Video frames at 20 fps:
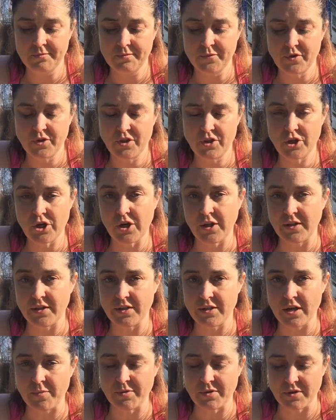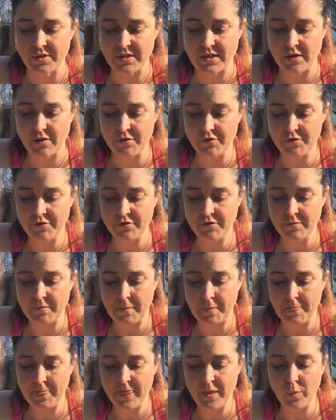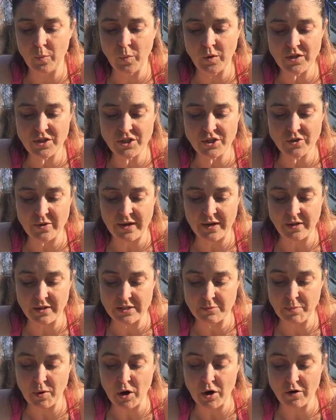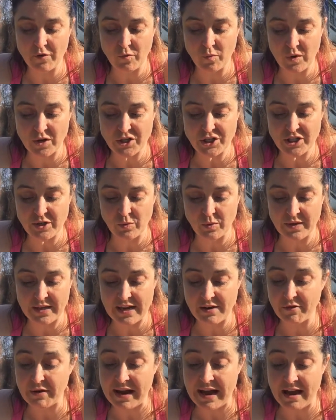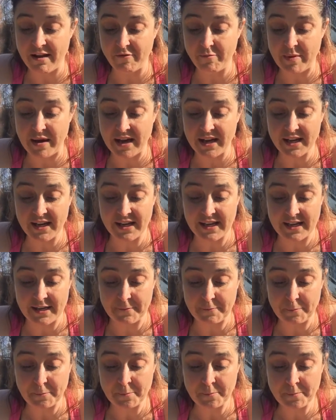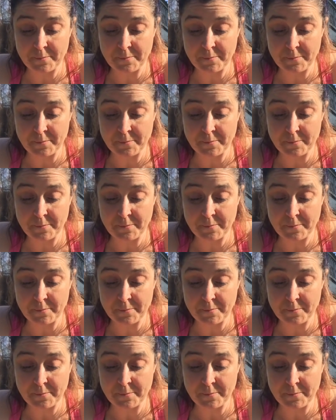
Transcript: Charlie stops herself. The woods trail is part of what she will never have back again.